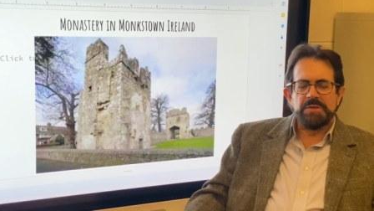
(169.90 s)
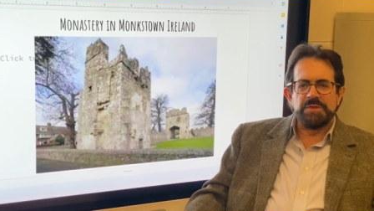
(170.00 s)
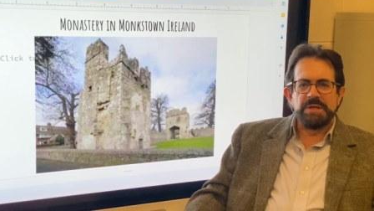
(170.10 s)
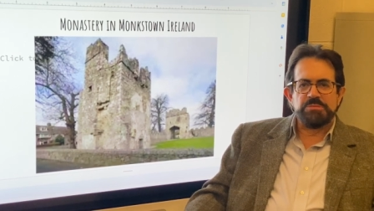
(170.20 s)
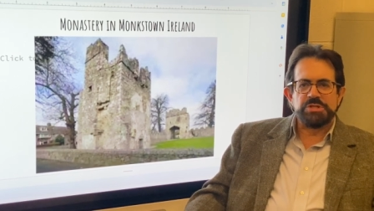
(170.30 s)

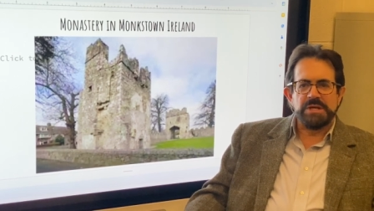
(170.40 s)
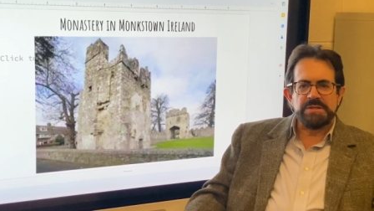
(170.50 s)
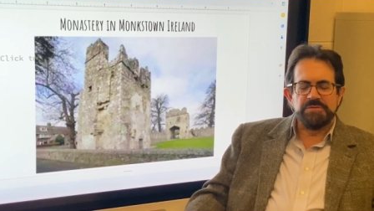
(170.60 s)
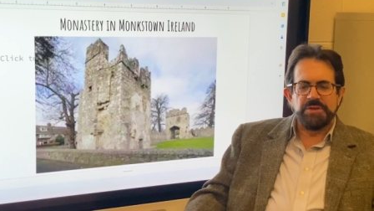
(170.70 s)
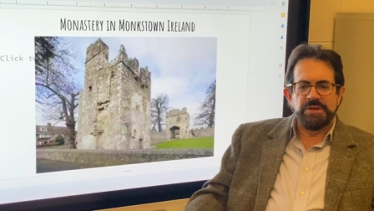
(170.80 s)
the
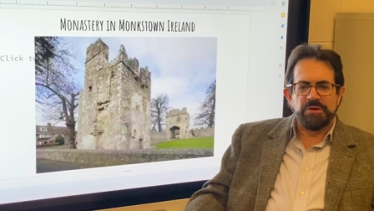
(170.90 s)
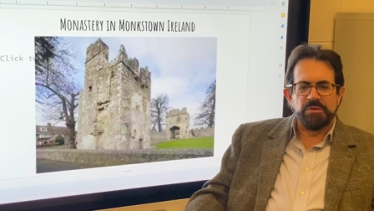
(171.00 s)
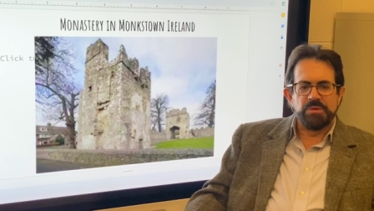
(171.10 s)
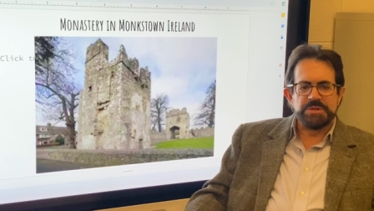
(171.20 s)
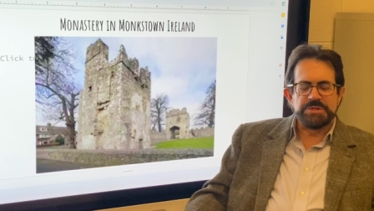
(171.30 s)
objective here
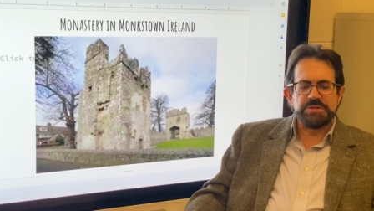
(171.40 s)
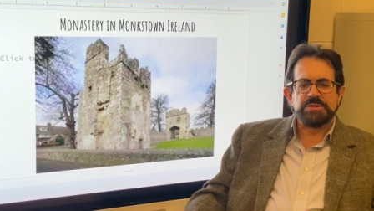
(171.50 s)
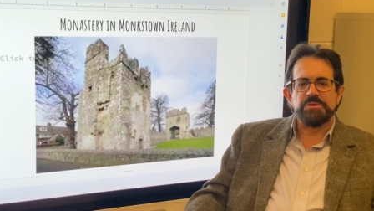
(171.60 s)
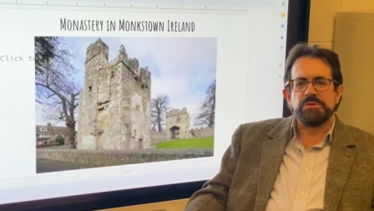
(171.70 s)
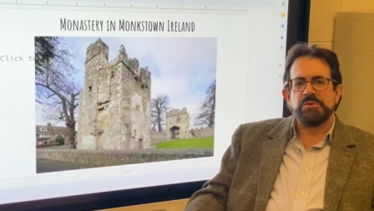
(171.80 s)
was
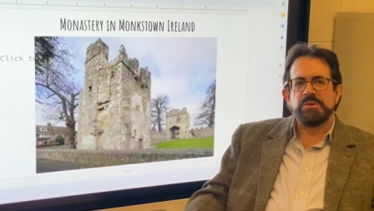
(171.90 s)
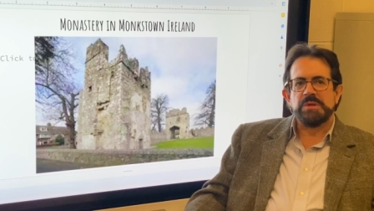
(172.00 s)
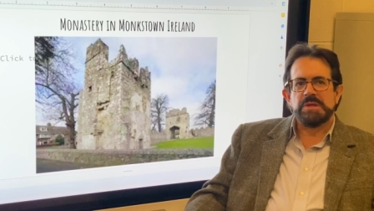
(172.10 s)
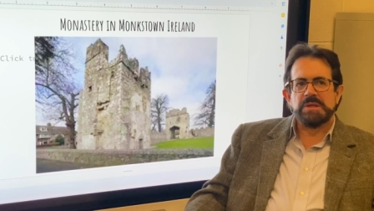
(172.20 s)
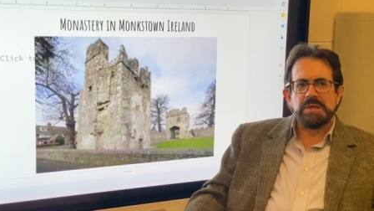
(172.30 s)
to
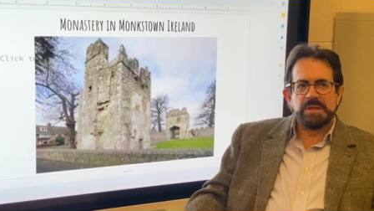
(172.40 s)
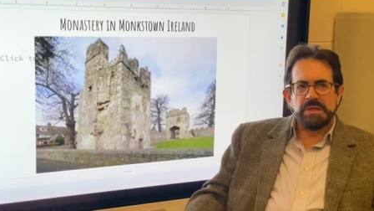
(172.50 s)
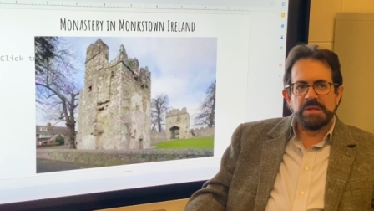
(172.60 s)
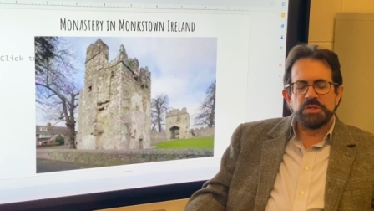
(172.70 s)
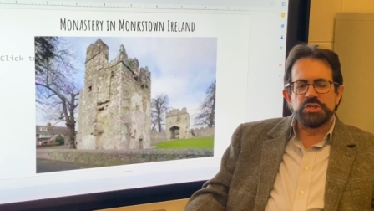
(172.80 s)

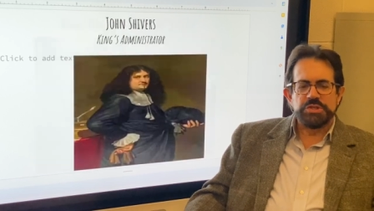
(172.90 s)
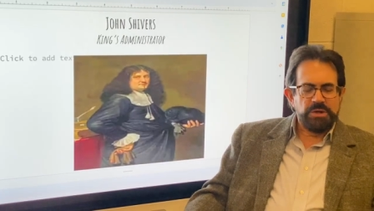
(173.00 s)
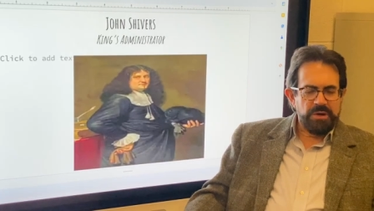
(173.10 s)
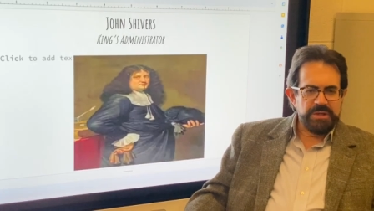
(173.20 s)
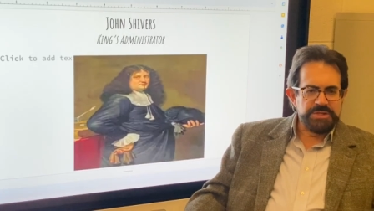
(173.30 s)

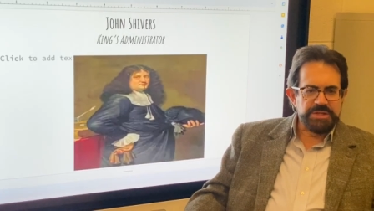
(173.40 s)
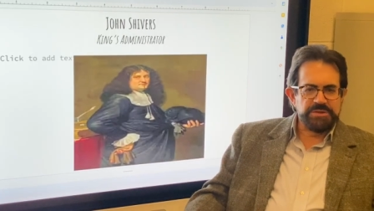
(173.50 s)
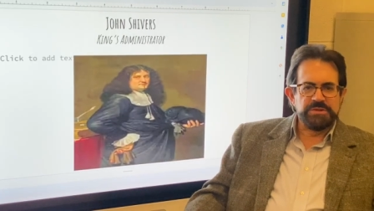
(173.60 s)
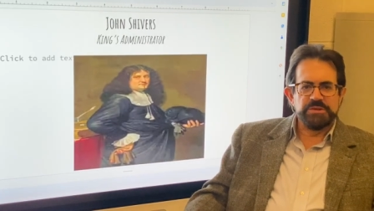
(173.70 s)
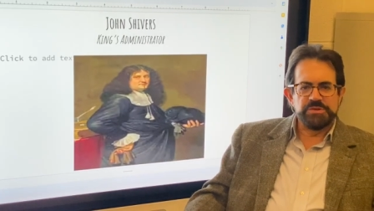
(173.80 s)
start in
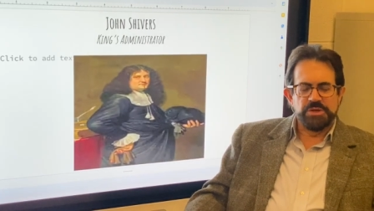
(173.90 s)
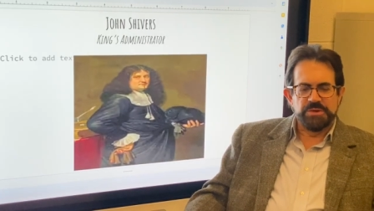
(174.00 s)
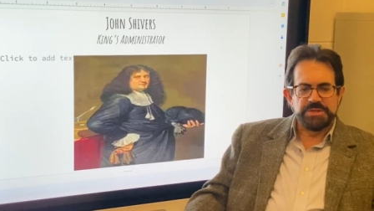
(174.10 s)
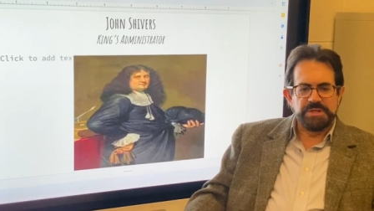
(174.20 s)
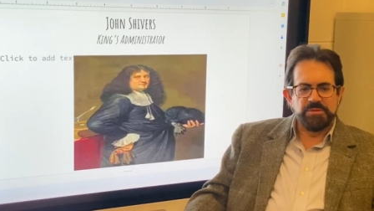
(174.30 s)
southern New
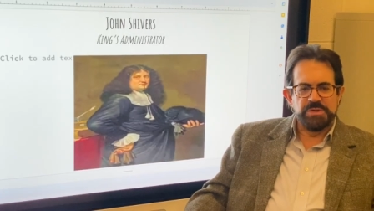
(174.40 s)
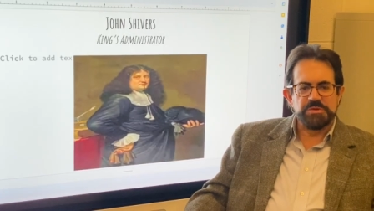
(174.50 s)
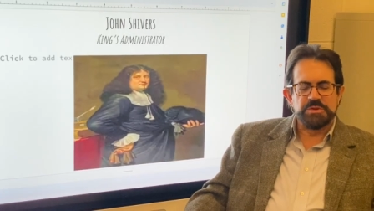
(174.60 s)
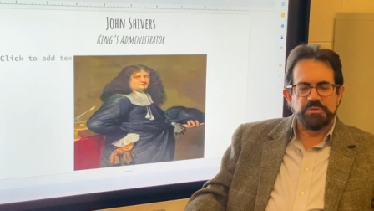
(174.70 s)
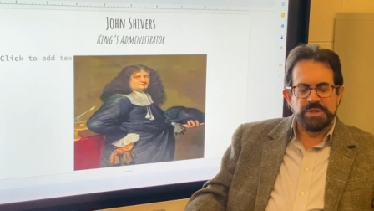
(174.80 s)
Jersey, which
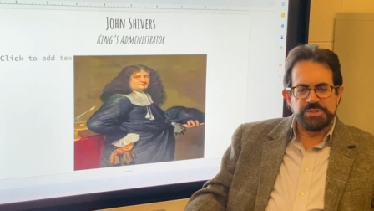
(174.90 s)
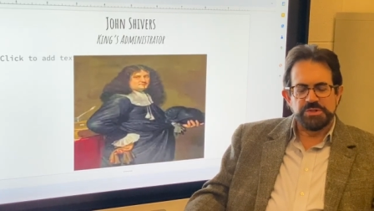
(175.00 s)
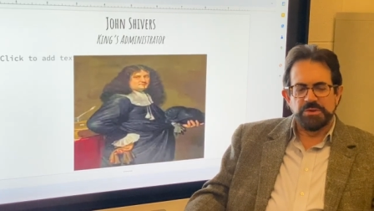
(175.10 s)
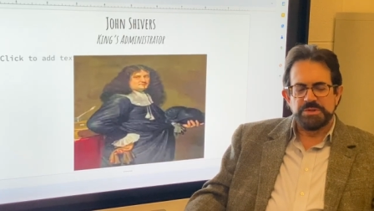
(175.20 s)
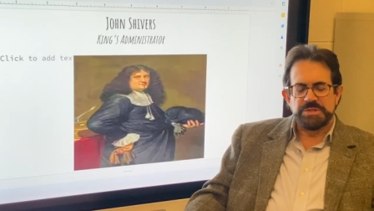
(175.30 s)
was West
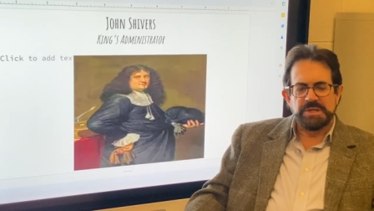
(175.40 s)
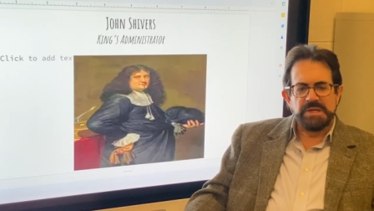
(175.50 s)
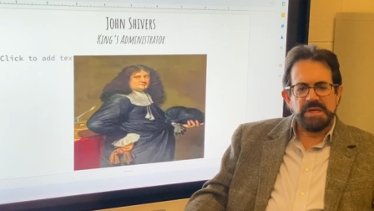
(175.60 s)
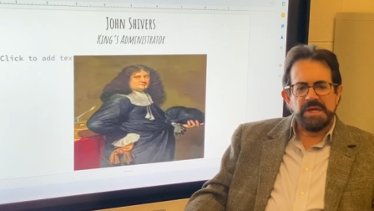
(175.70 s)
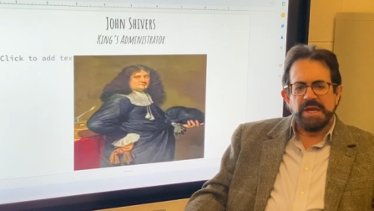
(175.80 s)
Jersey,
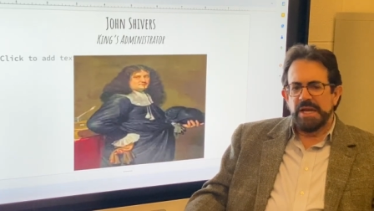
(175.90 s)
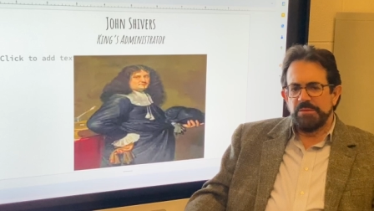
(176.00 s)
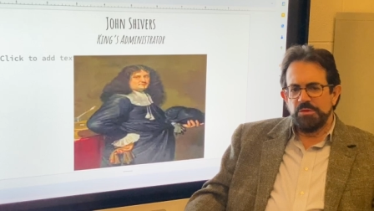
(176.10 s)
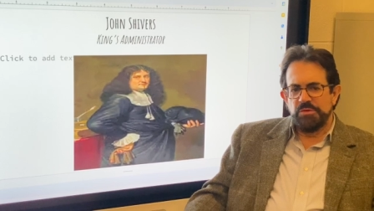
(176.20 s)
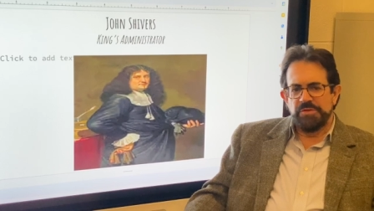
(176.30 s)
and
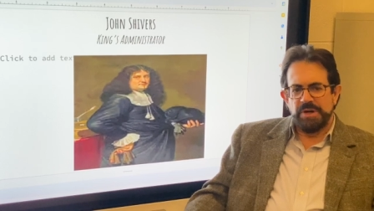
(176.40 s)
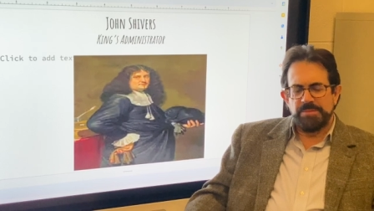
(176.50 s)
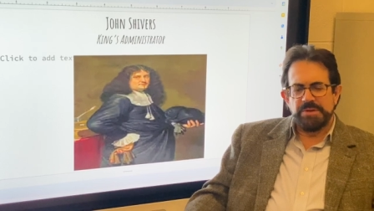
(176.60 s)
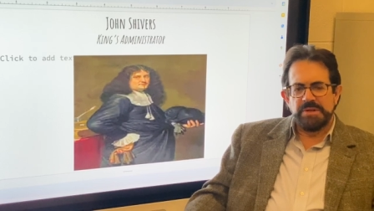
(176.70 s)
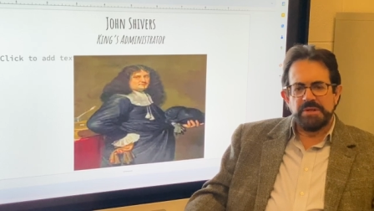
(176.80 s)
move
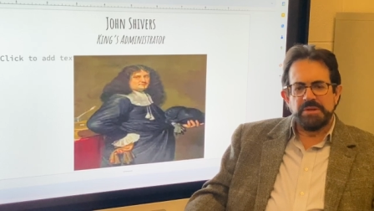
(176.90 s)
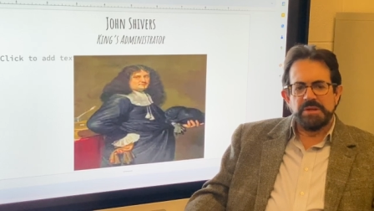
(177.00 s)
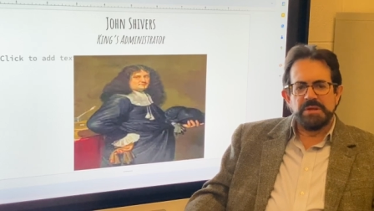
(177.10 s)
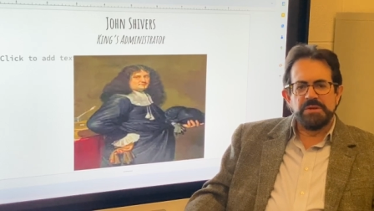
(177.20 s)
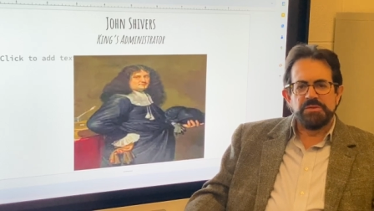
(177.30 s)
up
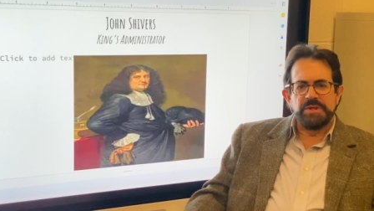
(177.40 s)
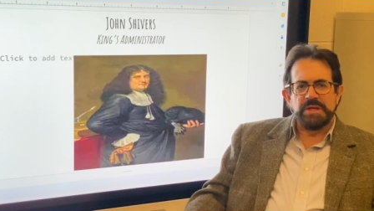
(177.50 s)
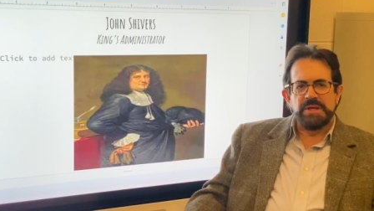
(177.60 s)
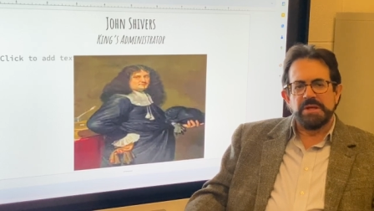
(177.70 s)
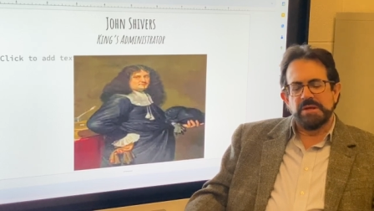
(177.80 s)

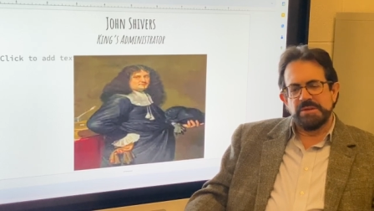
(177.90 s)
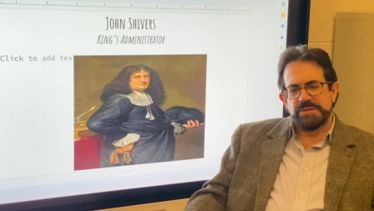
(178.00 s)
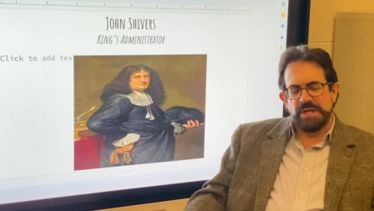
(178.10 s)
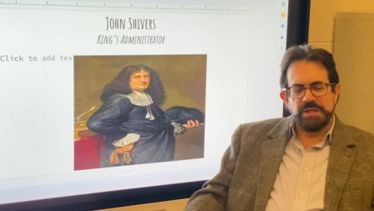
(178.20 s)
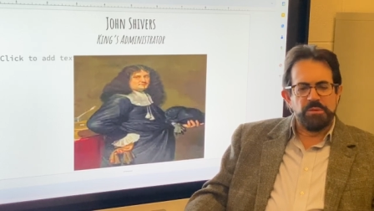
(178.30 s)
the
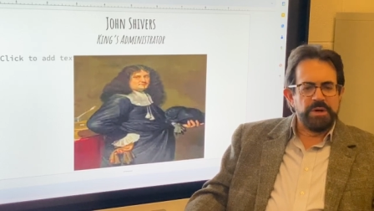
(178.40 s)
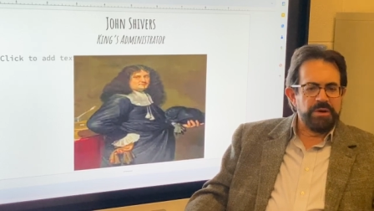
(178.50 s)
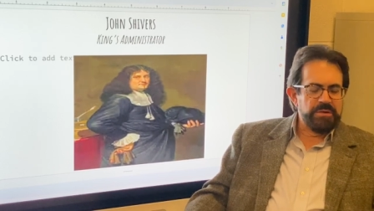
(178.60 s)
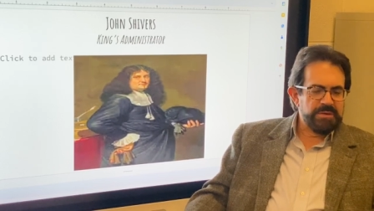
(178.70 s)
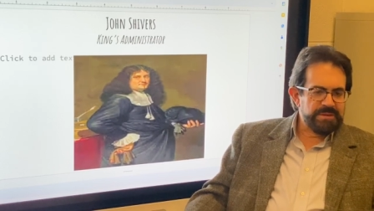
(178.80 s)

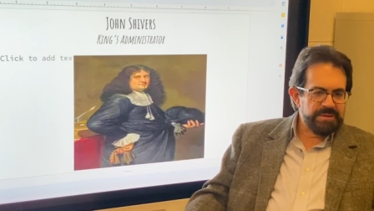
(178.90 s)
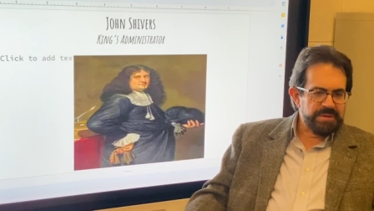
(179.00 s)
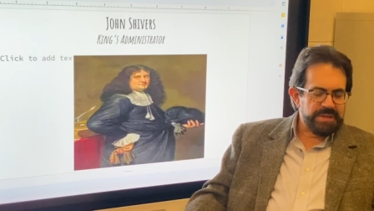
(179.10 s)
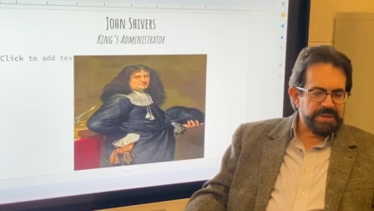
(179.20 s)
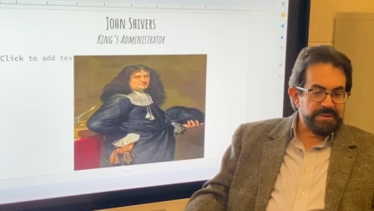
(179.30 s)
Delaware,
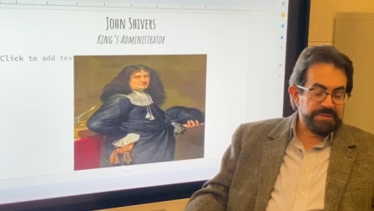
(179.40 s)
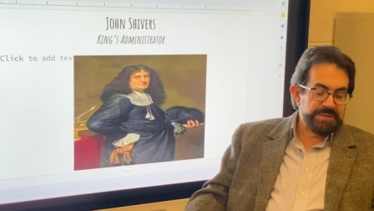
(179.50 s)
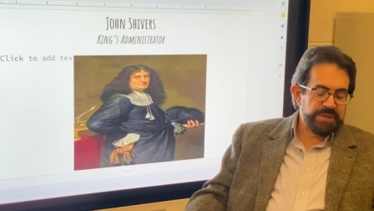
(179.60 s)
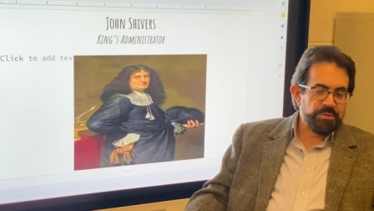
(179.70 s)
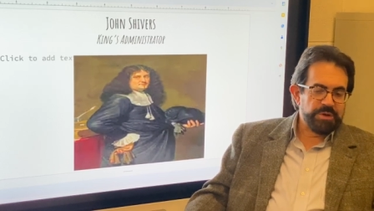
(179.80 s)
uh, the
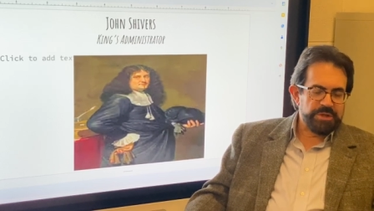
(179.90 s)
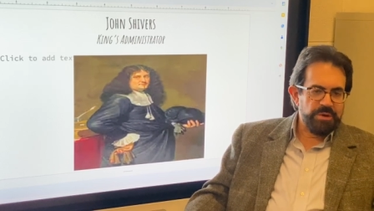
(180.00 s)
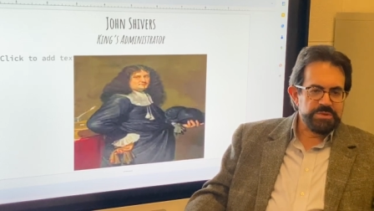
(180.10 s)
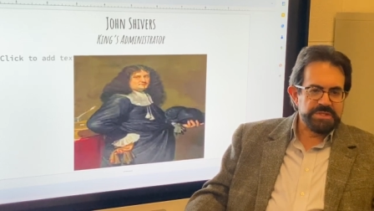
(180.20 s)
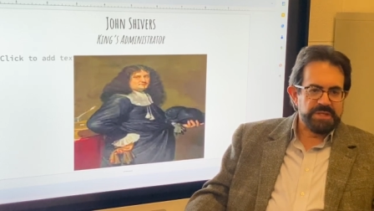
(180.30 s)
Delaware
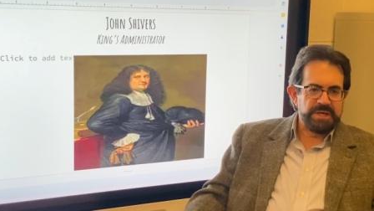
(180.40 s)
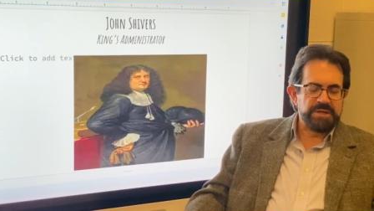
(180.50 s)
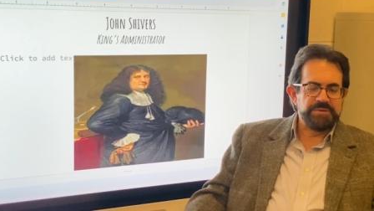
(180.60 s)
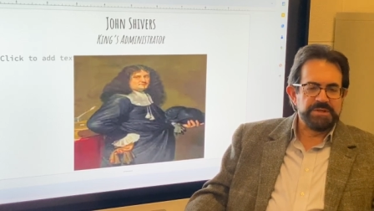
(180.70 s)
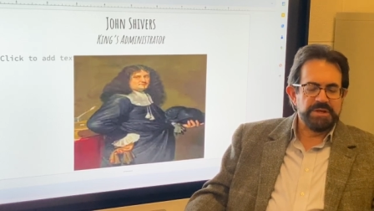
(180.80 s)
coastline
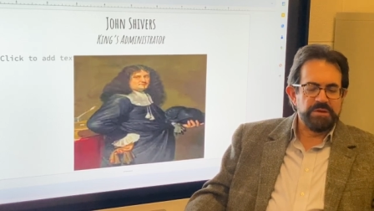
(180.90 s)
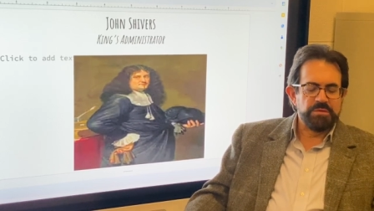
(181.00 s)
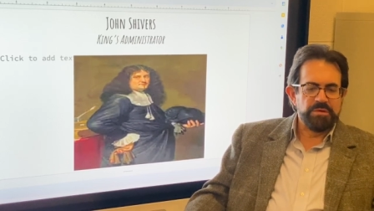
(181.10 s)
of the Delaware